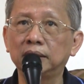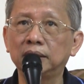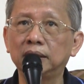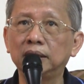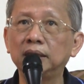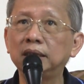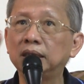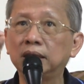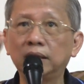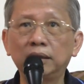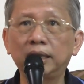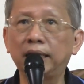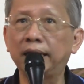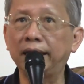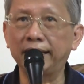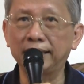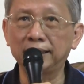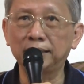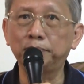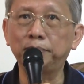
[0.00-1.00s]
is not
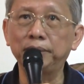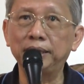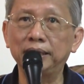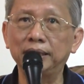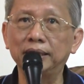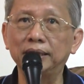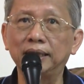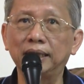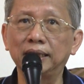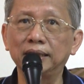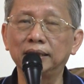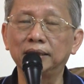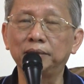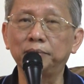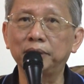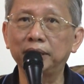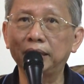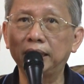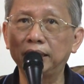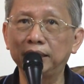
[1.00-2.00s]
an experience actually,
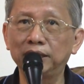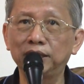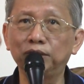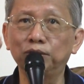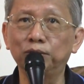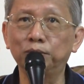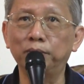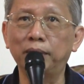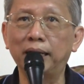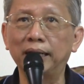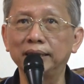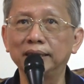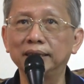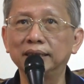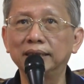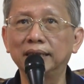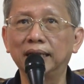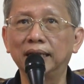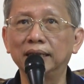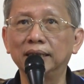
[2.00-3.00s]
where there is no mind
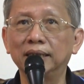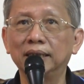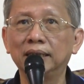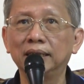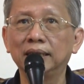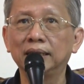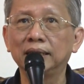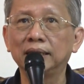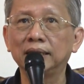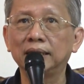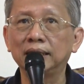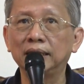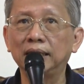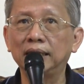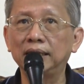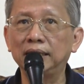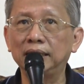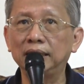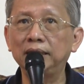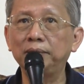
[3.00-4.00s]
inside.
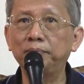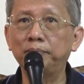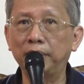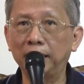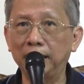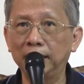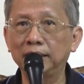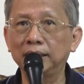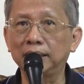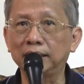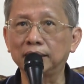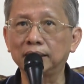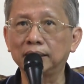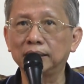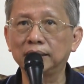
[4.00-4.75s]
That Nibbanic